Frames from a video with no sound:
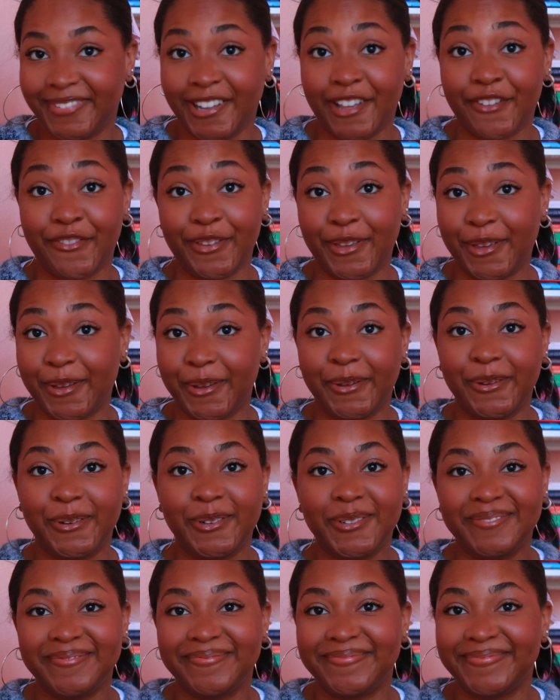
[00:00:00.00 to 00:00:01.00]
if
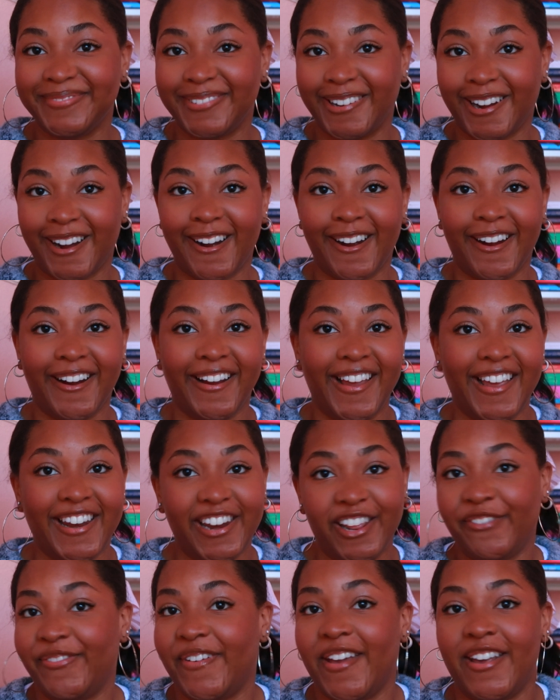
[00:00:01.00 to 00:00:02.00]
you are
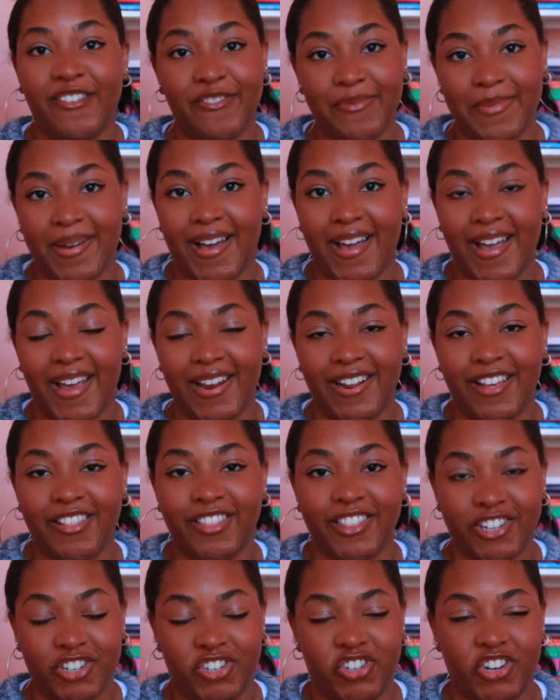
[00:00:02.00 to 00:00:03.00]
any fan of mine
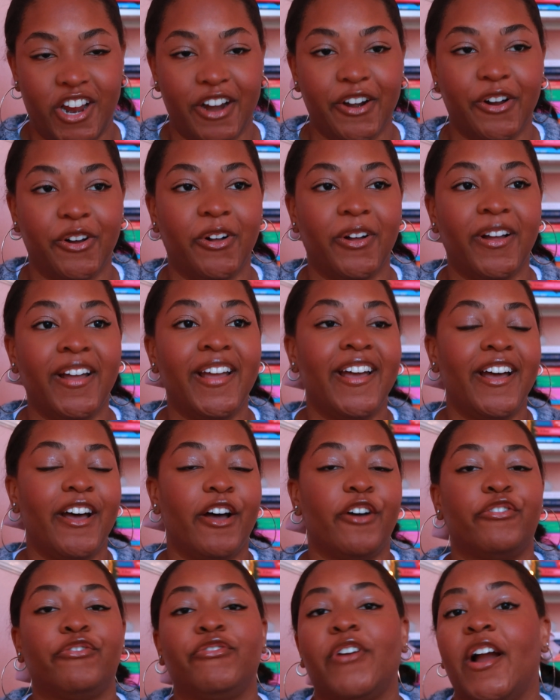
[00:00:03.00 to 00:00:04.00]
and this channel,
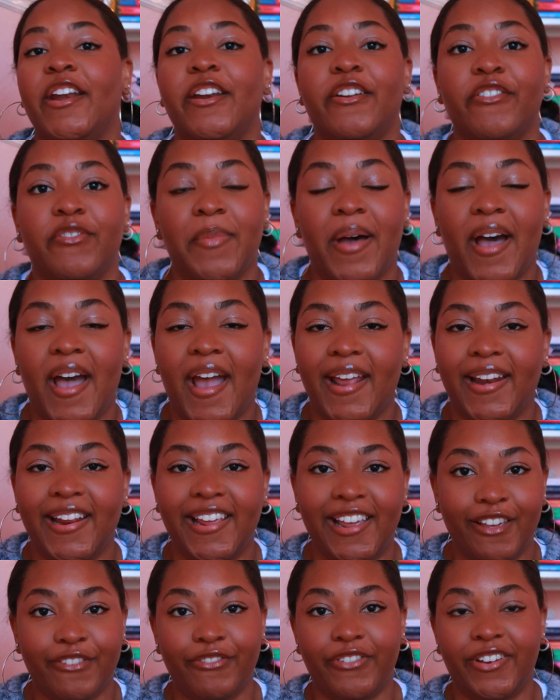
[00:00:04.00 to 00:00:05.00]
a friend of mine
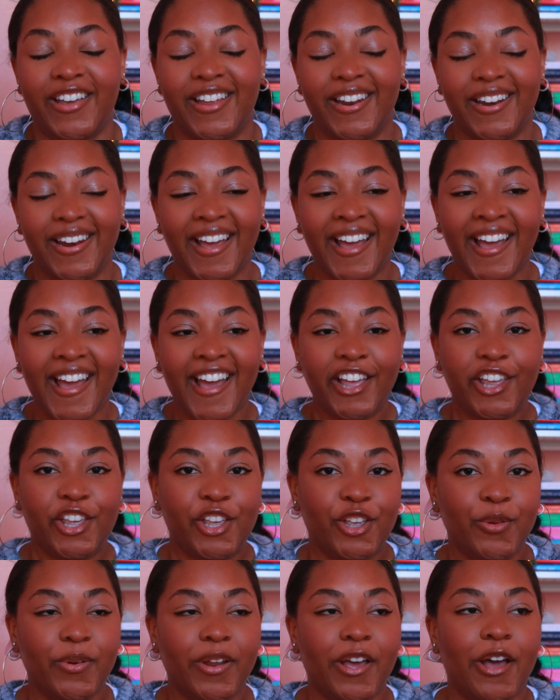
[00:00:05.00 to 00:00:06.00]
even,
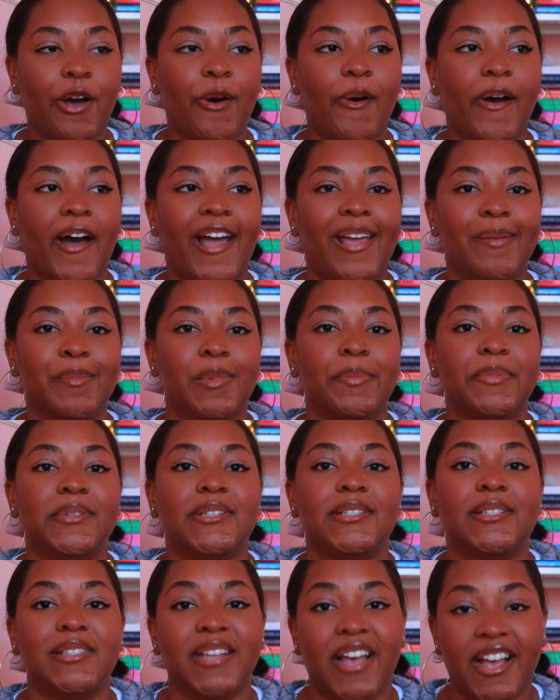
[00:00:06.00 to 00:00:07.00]
you know I'm
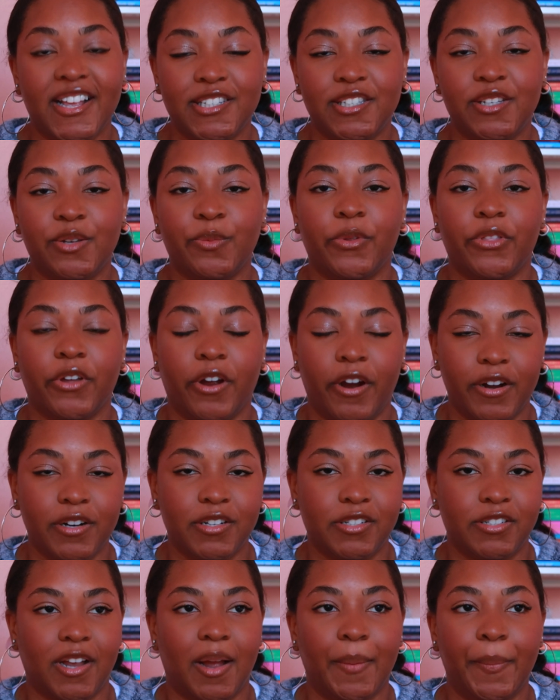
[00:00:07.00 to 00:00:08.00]
obsessed with
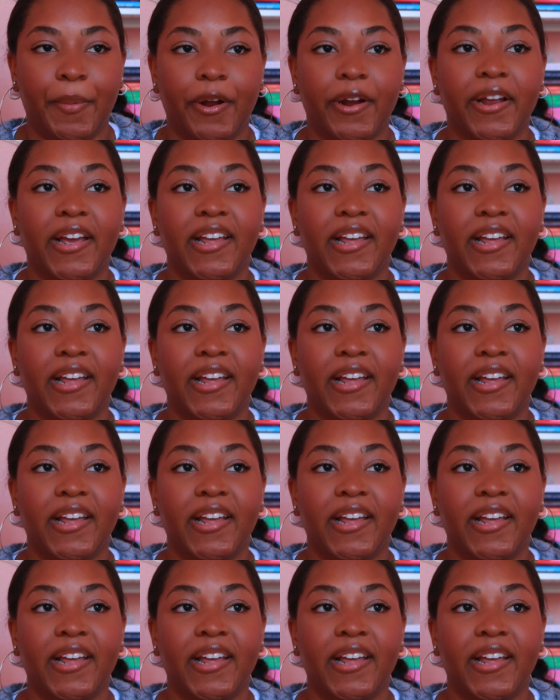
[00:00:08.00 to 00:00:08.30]
Heartstopper.